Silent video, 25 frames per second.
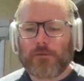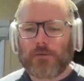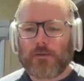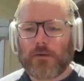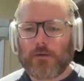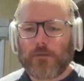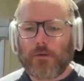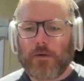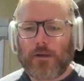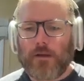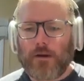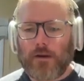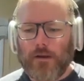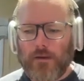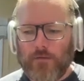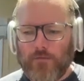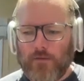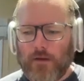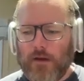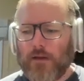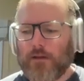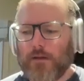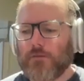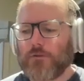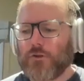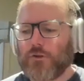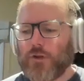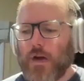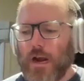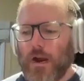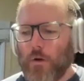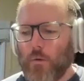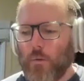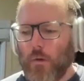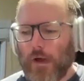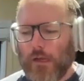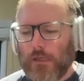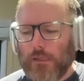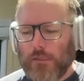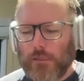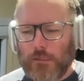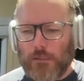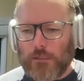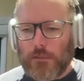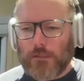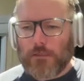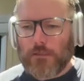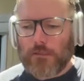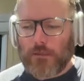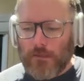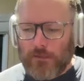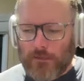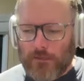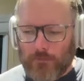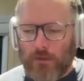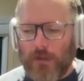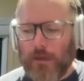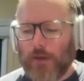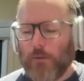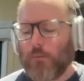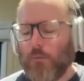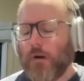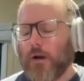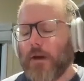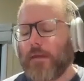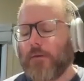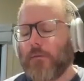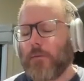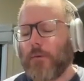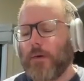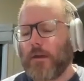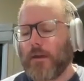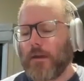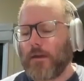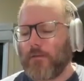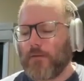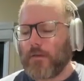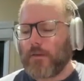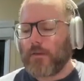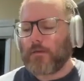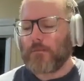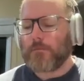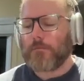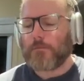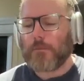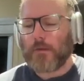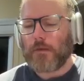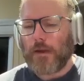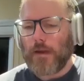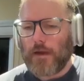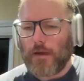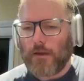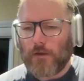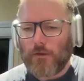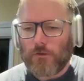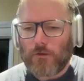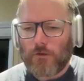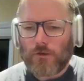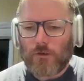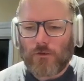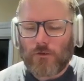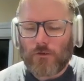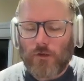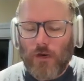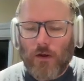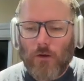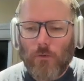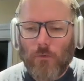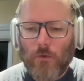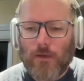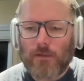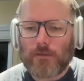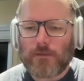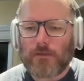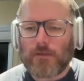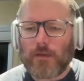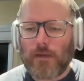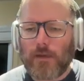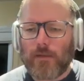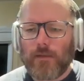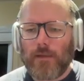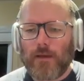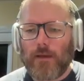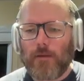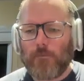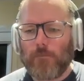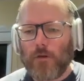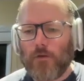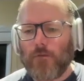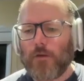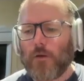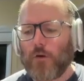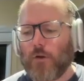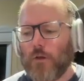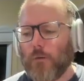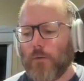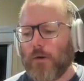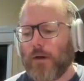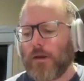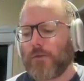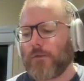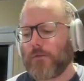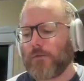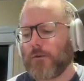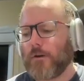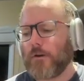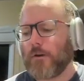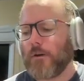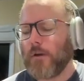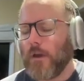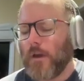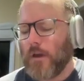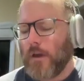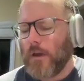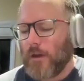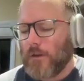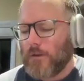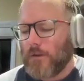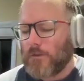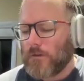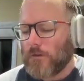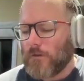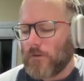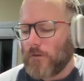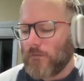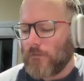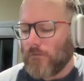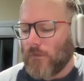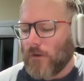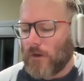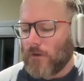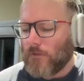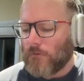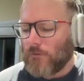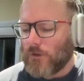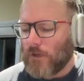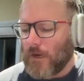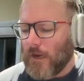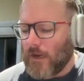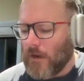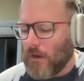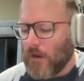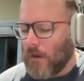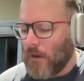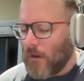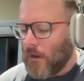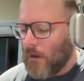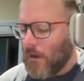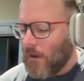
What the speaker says: So we're going to give out track 1s, explain why we're giving them our track 1s, and then moving all the way through to the final track.